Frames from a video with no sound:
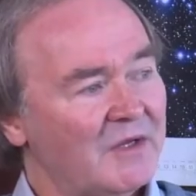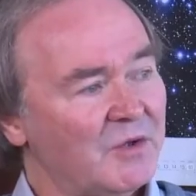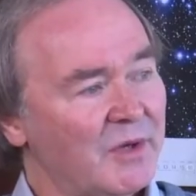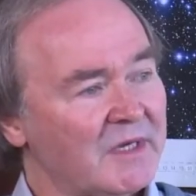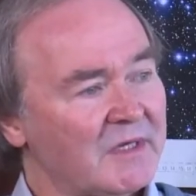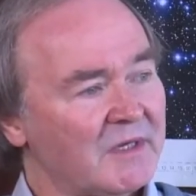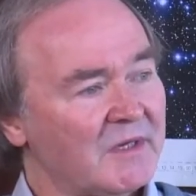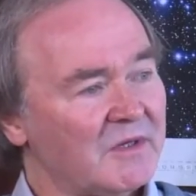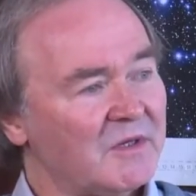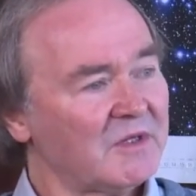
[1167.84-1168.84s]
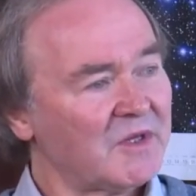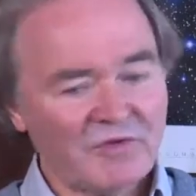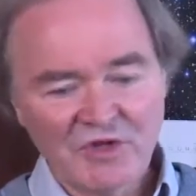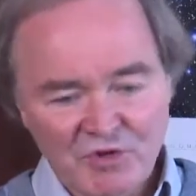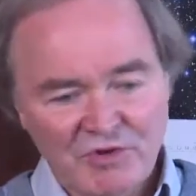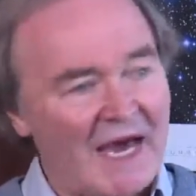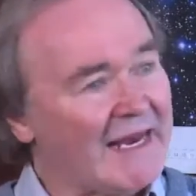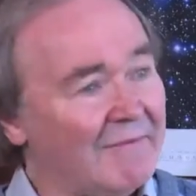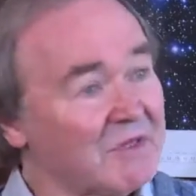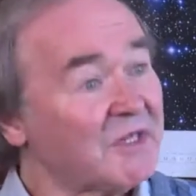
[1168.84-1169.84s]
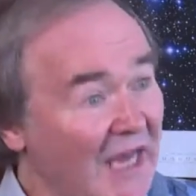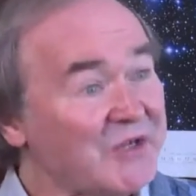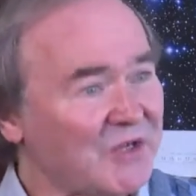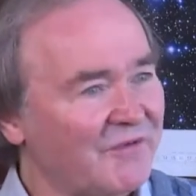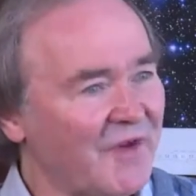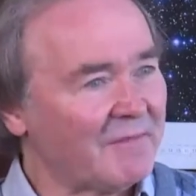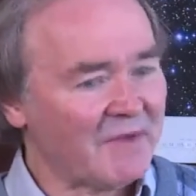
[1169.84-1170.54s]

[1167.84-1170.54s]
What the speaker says: so that you can have a selection effect.